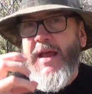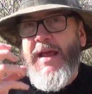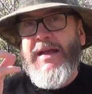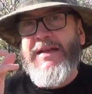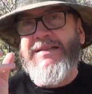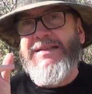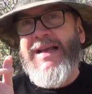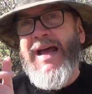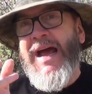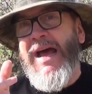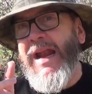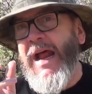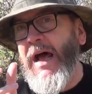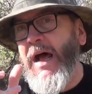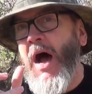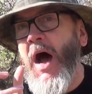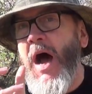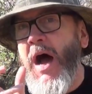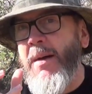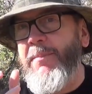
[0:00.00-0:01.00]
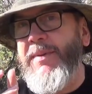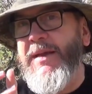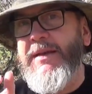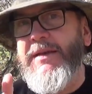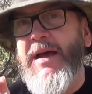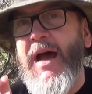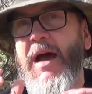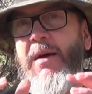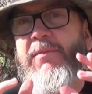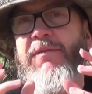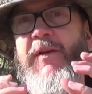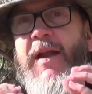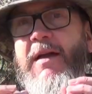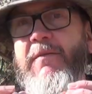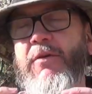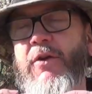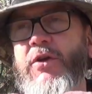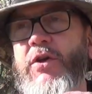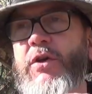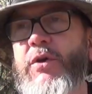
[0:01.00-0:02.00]
It's got a hoppy type
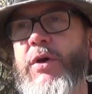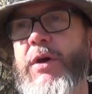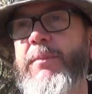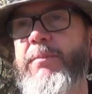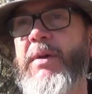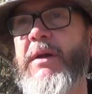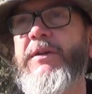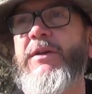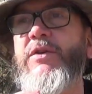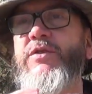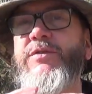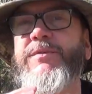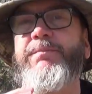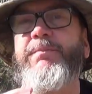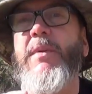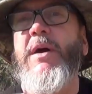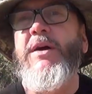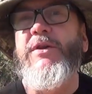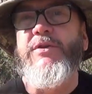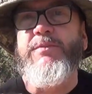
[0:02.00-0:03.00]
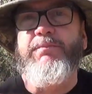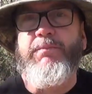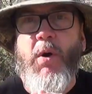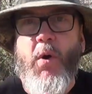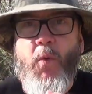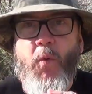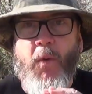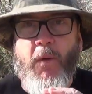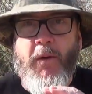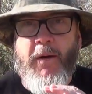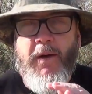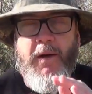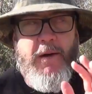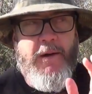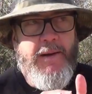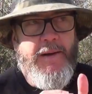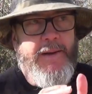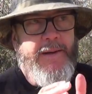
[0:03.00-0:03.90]
flavor to it, but there's much more.